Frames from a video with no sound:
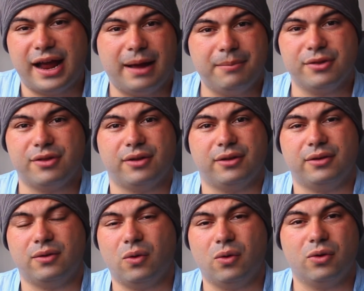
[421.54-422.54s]
or on
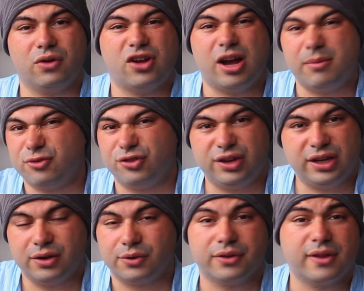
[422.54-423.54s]
Amazon or
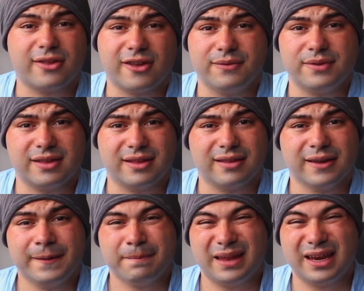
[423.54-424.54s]
Gumtree or other
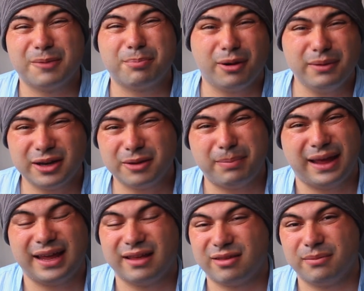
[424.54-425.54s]
services, and you could probably end
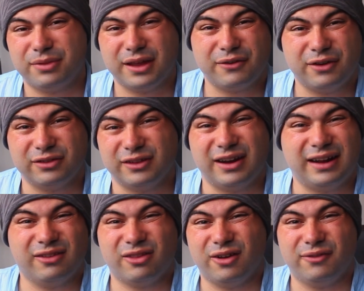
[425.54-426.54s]
up paying something around the
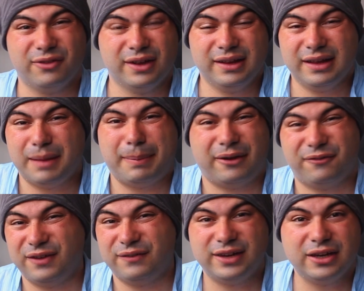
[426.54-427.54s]
lines of
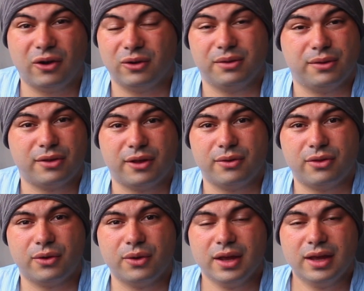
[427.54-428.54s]
about $50 or
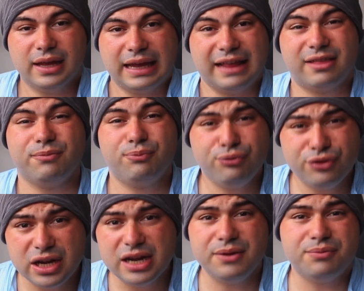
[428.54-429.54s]
so. So it's a
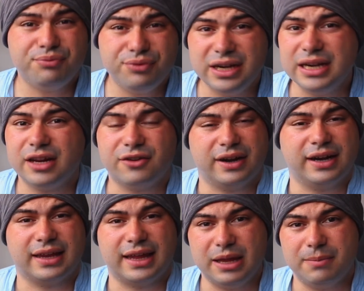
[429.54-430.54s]
really, really
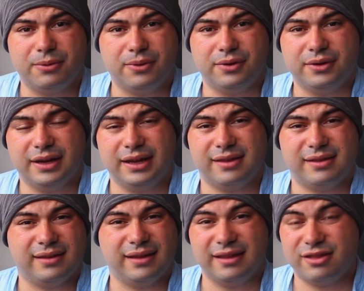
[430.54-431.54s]
great keyboard.
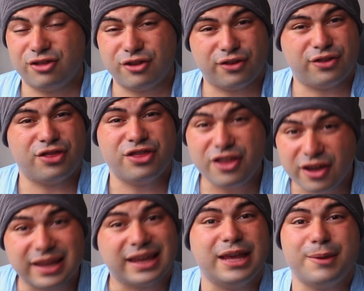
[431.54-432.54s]
It's just
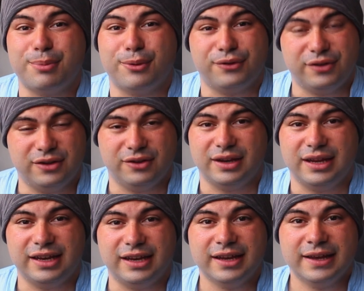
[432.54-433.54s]
the keyboard that you
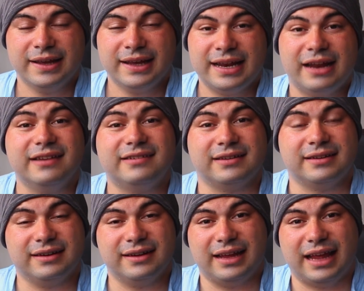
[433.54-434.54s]
need. Now
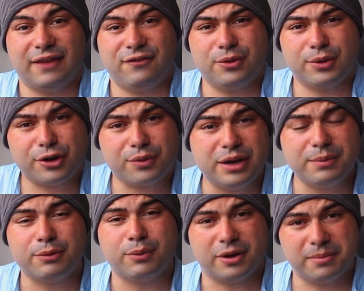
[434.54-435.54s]
listen, if you
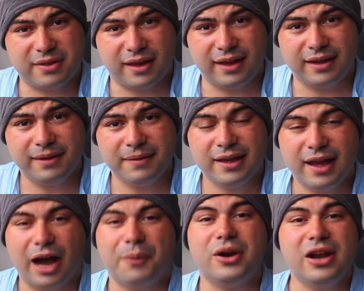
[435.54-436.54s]
agree with what I'm saying,
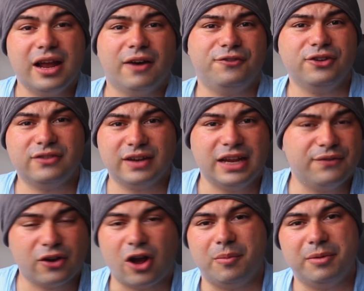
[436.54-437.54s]
I would love for you to
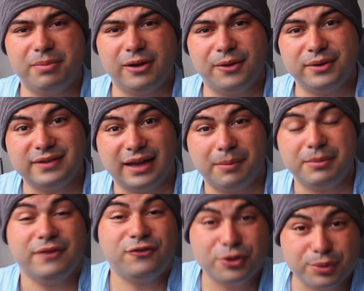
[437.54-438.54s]
leave a comment below and
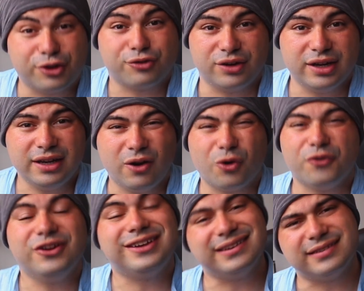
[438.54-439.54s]
tell me if you agree,
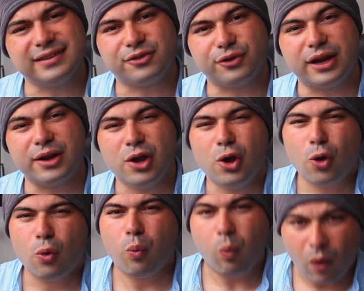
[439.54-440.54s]
or if you disagree,
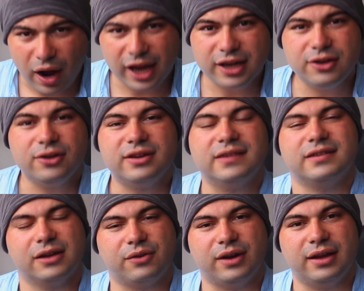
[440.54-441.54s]
why do you
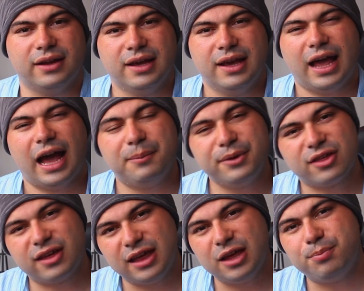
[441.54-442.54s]
disagree, and
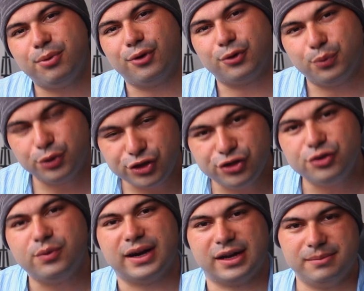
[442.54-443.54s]
which keyboard would
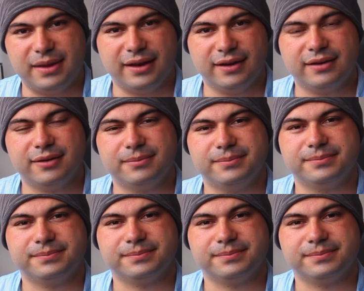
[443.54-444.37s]
you recommend?